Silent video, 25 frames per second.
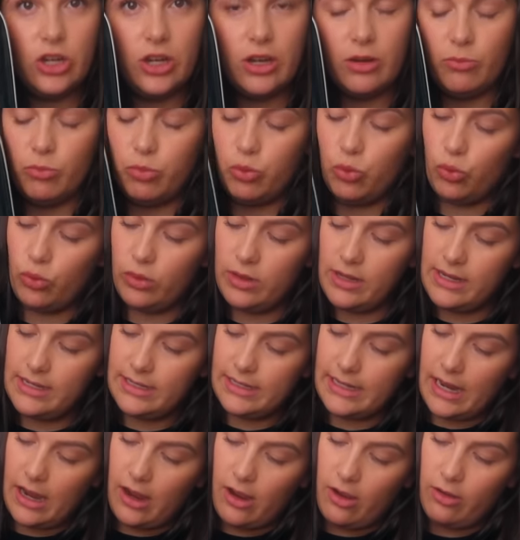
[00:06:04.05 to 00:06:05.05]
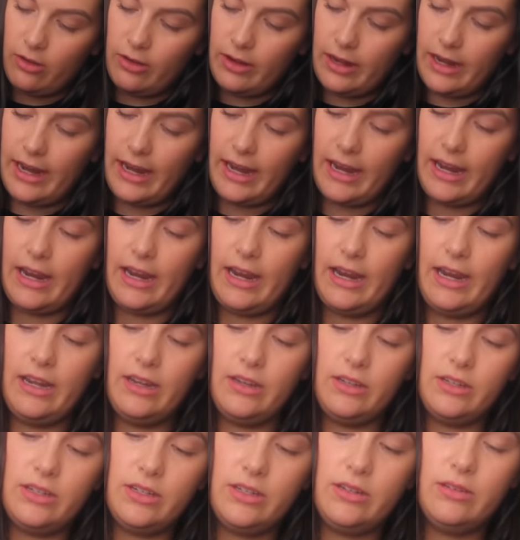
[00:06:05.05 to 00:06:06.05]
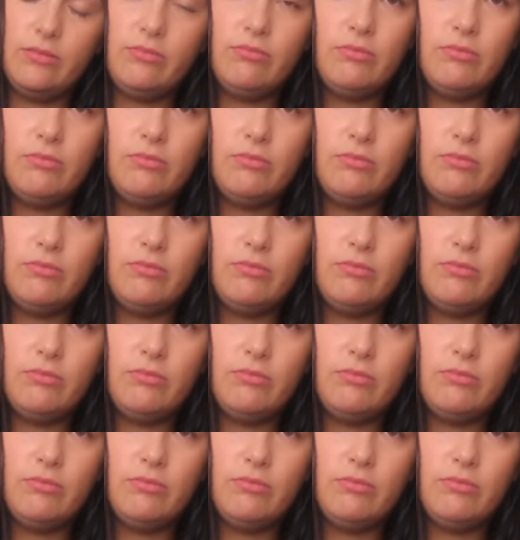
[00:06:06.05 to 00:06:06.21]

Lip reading: You can pull these out and